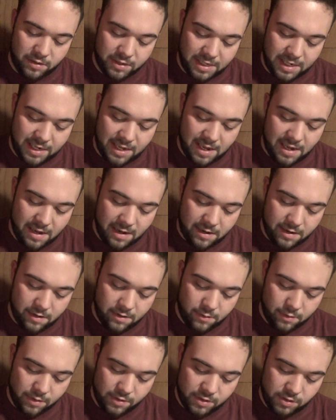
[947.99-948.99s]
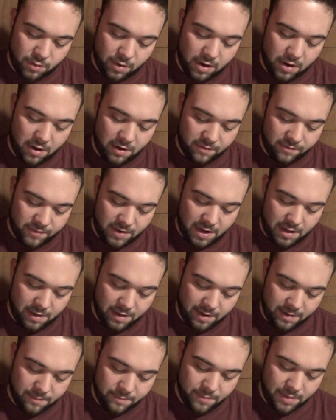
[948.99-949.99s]
Dickey with a story called
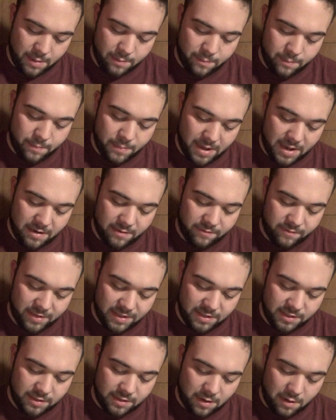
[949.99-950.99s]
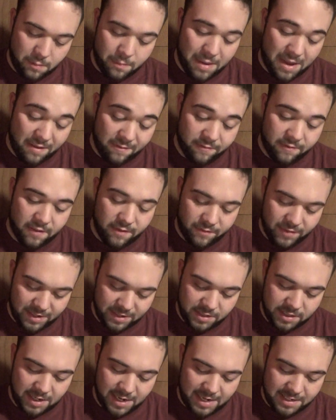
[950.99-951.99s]
Falling, and Bev
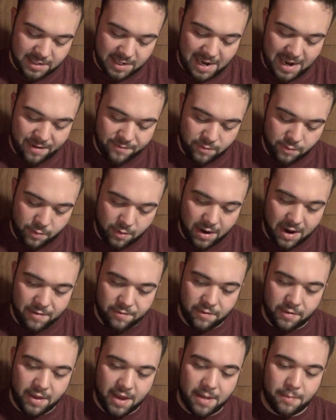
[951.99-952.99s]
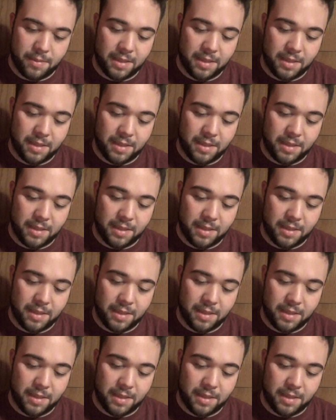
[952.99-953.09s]
Vincent has an afterword after that.